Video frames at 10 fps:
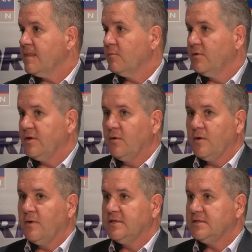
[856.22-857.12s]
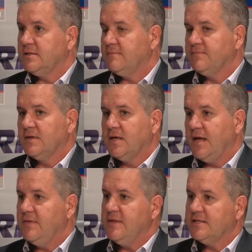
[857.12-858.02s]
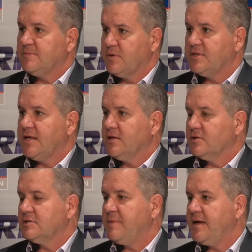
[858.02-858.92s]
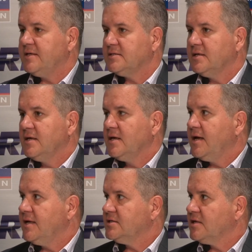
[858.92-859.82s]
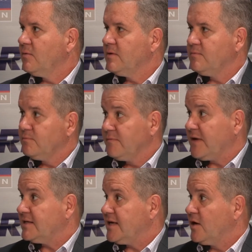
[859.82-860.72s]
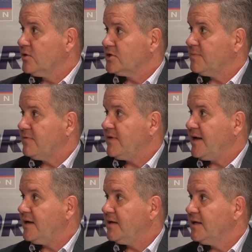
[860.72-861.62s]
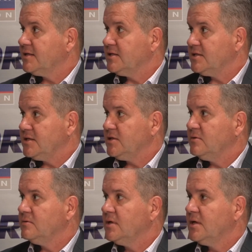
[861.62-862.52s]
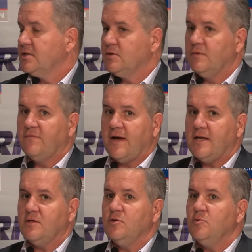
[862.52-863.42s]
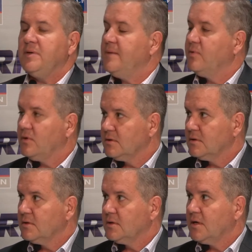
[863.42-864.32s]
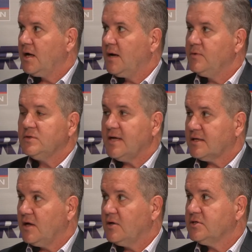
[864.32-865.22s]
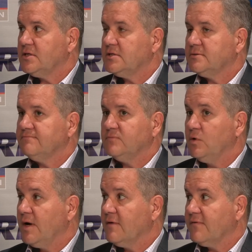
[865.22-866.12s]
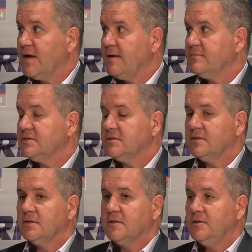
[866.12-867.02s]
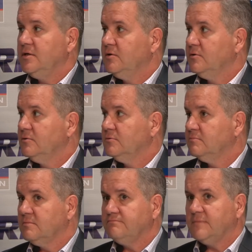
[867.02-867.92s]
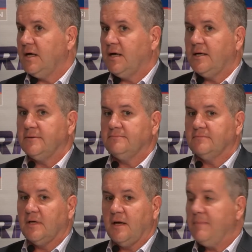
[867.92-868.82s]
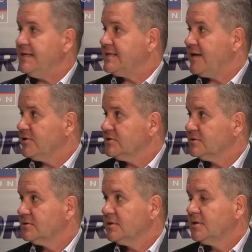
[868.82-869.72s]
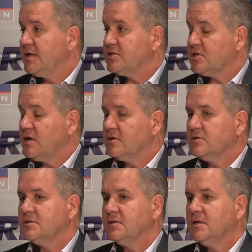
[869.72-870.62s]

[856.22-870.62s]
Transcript: We're the only ones in this particular space, and so we've got to take ownership of that and continue to invite new people, new technologies, new airframes, new maintainers, installers,